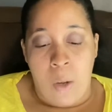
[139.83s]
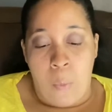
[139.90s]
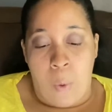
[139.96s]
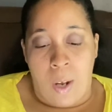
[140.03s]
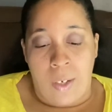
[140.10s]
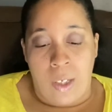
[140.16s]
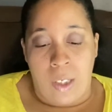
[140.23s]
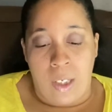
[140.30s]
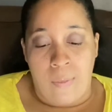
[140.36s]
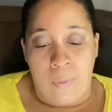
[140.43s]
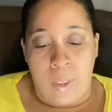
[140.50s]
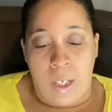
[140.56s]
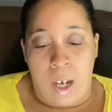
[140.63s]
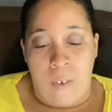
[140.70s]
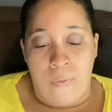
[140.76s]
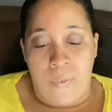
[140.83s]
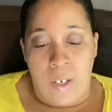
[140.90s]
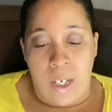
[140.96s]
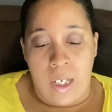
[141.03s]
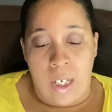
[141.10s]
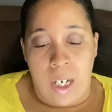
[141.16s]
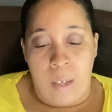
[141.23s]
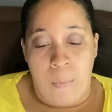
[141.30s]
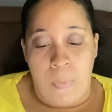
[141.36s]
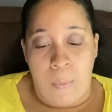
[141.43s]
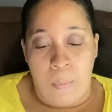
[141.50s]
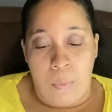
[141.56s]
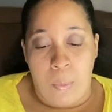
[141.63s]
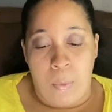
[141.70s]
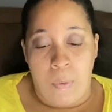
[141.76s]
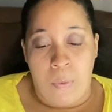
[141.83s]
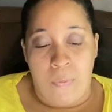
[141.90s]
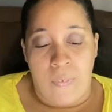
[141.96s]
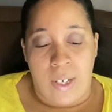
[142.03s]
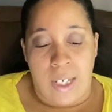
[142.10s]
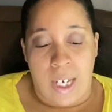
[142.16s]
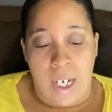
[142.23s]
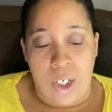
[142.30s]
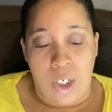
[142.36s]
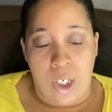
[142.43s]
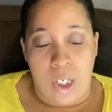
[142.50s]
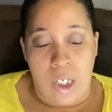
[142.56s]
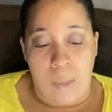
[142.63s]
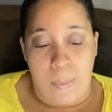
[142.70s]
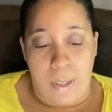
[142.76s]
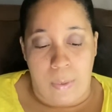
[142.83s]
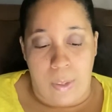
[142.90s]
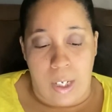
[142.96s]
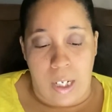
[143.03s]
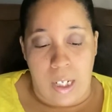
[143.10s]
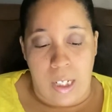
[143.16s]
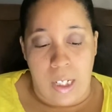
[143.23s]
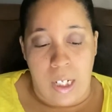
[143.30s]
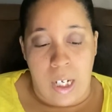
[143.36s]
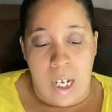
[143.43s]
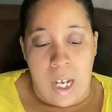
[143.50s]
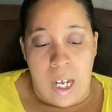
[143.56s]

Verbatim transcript: while delivering a fun and memorable vacation experience.